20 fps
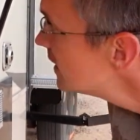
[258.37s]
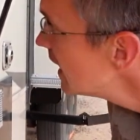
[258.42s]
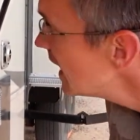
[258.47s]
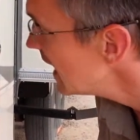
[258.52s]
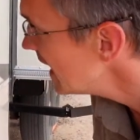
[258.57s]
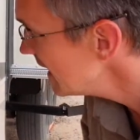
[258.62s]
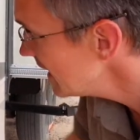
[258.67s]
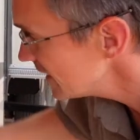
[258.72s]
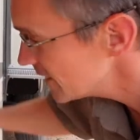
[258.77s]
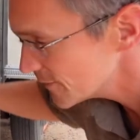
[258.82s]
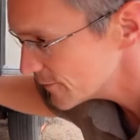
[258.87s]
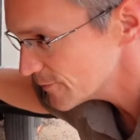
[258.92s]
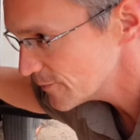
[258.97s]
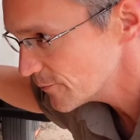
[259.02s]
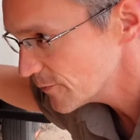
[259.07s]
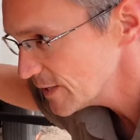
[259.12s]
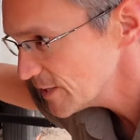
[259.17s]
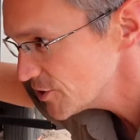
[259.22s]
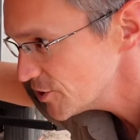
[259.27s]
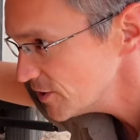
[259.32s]
I had
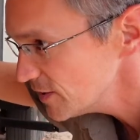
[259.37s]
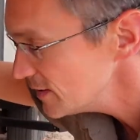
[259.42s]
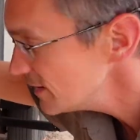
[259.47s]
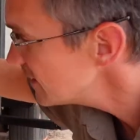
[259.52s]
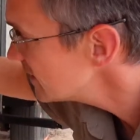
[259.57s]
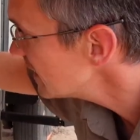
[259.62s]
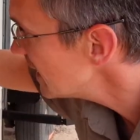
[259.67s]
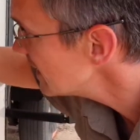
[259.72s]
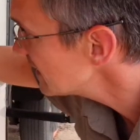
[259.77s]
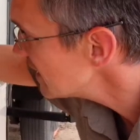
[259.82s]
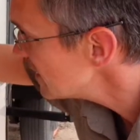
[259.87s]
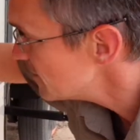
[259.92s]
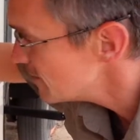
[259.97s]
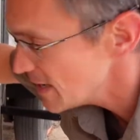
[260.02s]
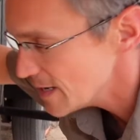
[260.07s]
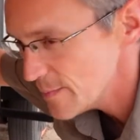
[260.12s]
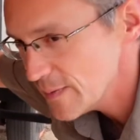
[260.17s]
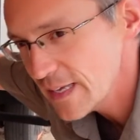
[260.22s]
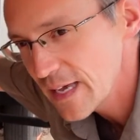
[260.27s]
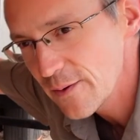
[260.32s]
originally thought that
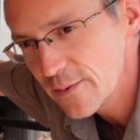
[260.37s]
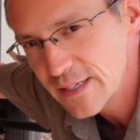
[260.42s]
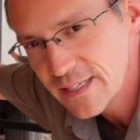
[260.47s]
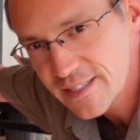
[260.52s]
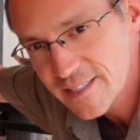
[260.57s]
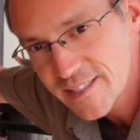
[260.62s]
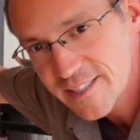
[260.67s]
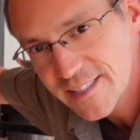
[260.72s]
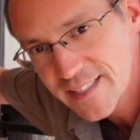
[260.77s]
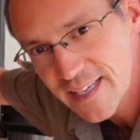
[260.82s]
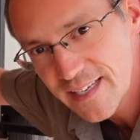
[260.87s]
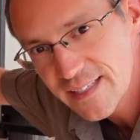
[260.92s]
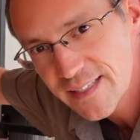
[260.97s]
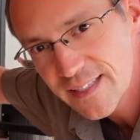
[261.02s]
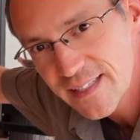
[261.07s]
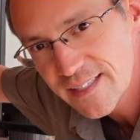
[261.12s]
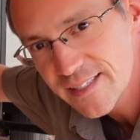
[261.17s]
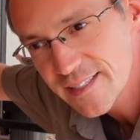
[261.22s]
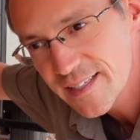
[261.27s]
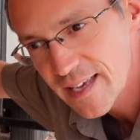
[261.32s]
maybe I would extend
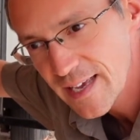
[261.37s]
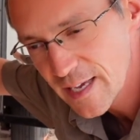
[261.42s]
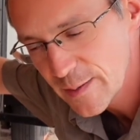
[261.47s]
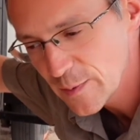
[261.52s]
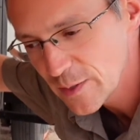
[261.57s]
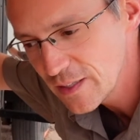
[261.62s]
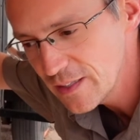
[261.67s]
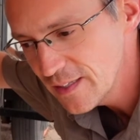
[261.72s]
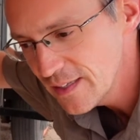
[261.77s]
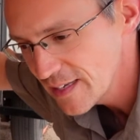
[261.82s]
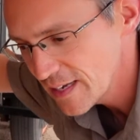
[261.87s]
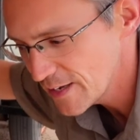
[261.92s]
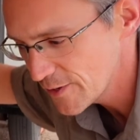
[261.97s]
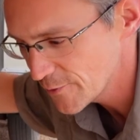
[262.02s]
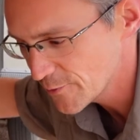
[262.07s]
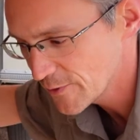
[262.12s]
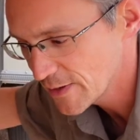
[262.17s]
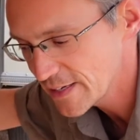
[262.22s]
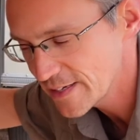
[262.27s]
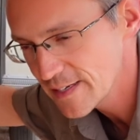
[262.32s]
this cable
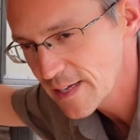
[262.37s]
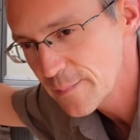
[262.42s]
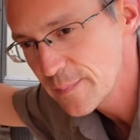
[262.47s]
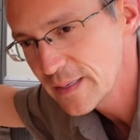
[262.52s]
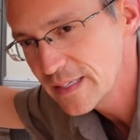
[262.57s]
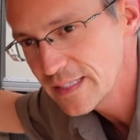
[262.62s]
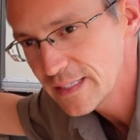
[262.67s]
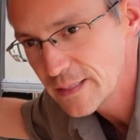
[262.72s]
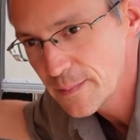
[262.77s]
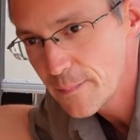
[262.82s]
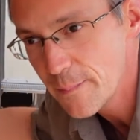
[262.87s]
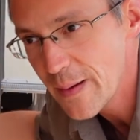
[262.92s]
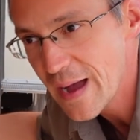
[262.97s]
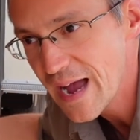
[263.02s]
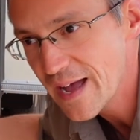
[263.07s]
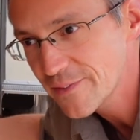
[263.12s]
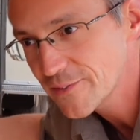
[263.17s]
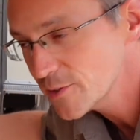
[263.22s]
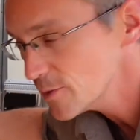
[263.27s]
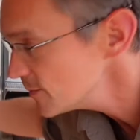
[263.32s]
and run it up into the
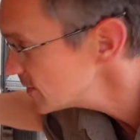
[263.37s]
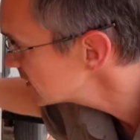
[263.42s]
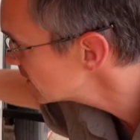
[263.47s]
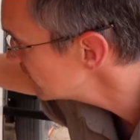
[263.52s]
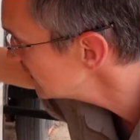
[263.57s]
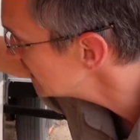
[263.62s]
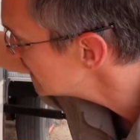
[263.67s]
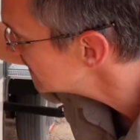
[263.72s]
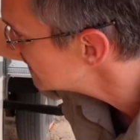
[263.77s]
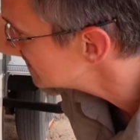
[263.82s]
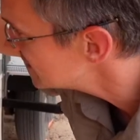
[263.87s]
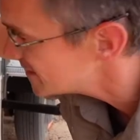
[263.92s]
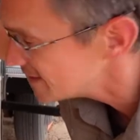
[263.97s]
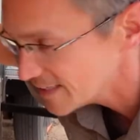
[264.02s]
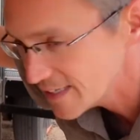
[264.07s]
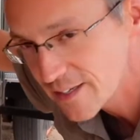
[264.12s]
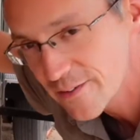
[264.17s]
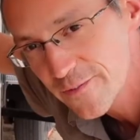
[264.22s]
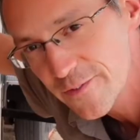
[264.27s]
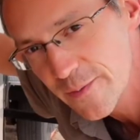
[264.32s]
bathroom so we could
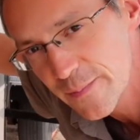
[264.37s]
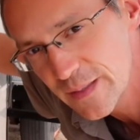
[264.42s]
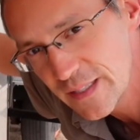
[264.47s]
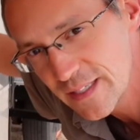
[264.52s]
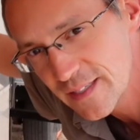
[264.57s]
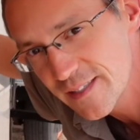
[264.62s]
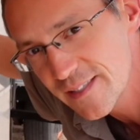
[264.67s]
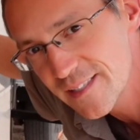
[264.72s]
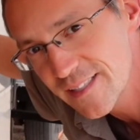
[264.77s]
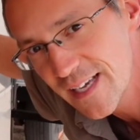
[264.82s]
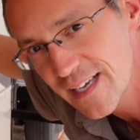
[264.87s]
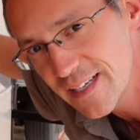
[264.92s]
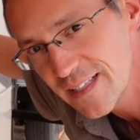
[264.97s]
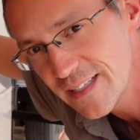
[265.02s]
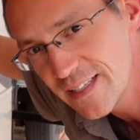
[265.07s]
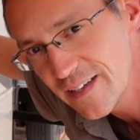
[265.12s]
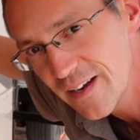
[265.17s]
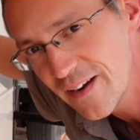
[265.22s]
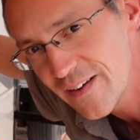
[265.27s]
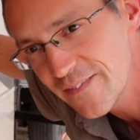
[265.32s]
see it from the inside of
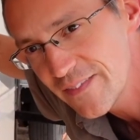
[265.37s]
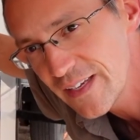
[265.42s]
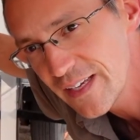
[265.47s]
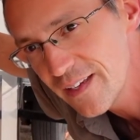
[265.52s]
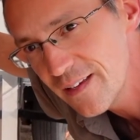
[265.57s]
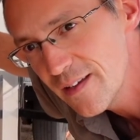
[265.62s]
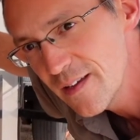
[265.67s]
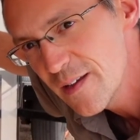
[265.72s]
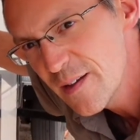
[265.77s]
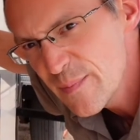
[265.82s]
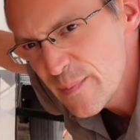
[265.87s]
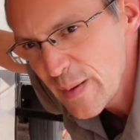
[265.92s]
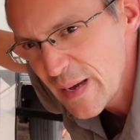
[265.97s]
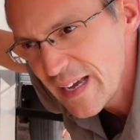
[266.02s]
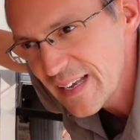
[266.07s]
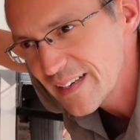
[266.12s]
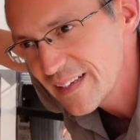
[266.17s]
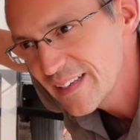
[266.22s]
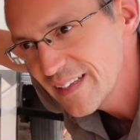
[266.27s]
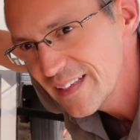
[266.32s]
the R V,
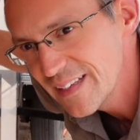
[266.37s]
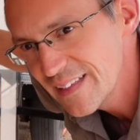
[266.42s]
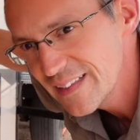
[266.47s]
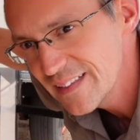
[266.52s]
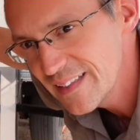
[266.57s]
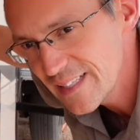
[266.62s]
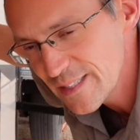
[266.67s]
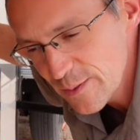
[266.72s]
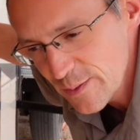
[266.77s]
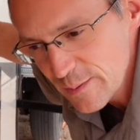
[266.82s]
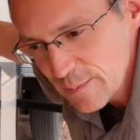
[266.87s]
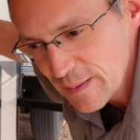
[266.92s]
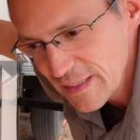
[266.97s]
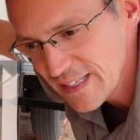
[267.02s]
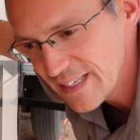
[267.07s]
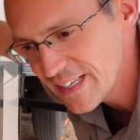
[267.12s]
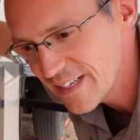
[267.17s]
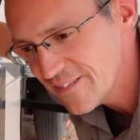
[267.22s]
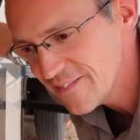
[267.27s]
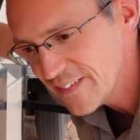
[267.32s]
but this was pretty
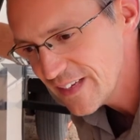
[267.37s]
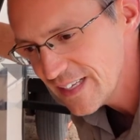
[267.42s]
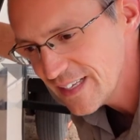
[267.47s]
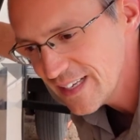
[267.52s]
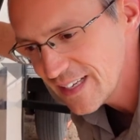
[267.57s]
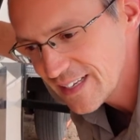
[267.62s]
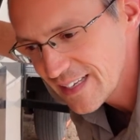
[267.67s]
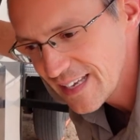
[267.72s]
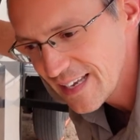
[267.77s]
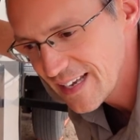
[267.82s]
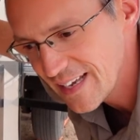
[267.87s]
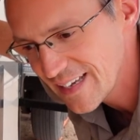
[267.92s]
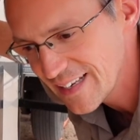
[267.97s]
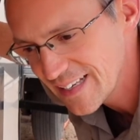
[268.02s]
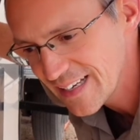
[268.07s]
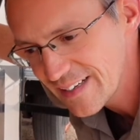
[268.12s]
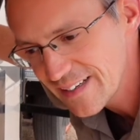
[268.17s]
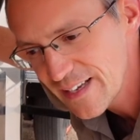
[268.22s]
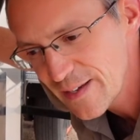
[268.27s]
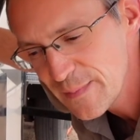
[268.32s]
convenient, and
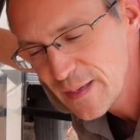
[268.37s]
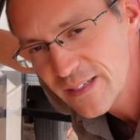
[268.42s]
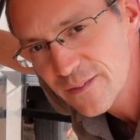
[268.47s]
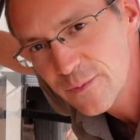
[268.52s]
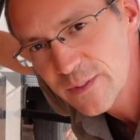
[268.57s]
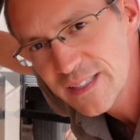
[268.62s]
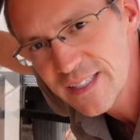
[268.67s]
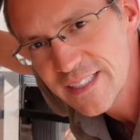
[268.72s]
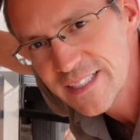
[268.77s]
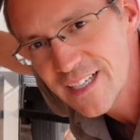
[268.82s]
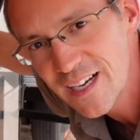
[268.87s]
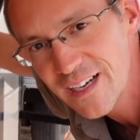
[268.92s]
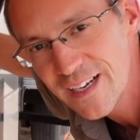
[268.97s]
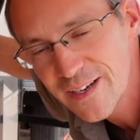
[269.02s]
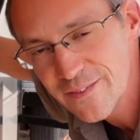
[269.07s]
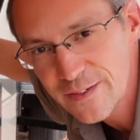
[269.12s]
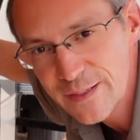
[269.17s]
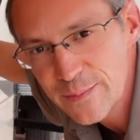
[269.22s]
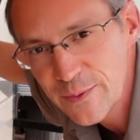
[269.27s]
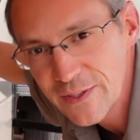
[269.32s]
I come out with a dog
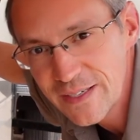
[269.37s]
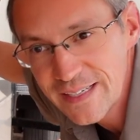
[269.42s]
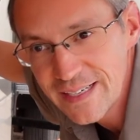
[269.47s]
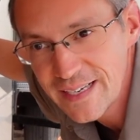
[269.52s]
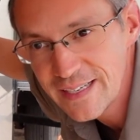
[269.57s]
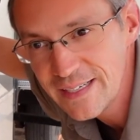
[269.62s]
every morning